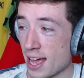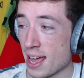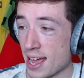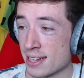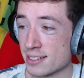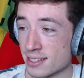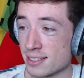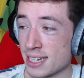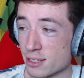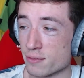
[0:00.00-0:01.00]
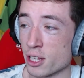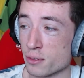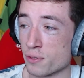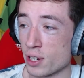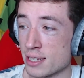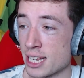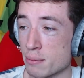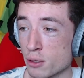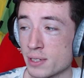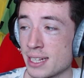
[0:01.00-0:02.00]
end to the season for those 3 teams.
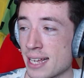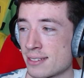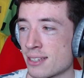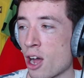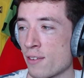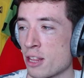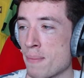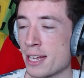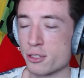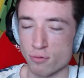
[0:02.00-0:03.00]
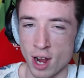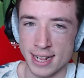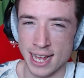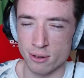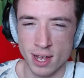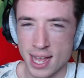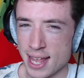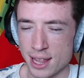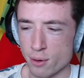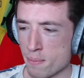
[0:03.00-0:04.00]
Obviously, Leicester are in the mix right now.
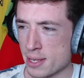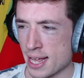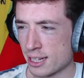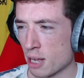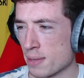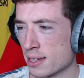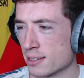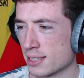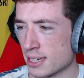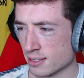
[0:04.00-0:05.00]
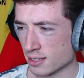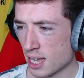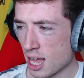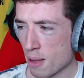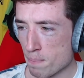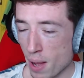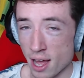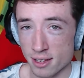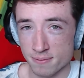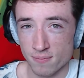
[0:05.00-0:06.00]
They won't be there to come the end of the season.
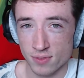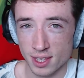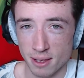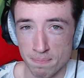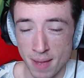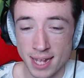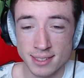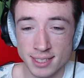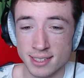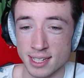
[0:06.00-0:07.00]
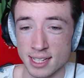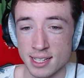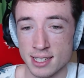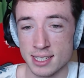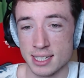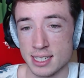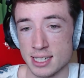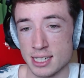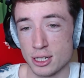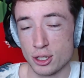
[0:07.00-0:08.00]
But Man City
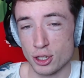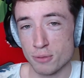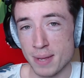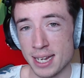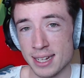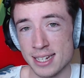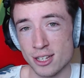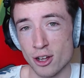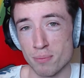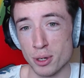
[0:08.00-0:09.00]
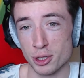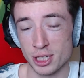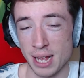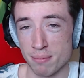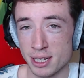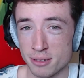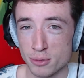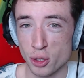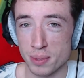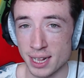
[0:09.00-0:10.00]
could make a late title push and put it in the top of the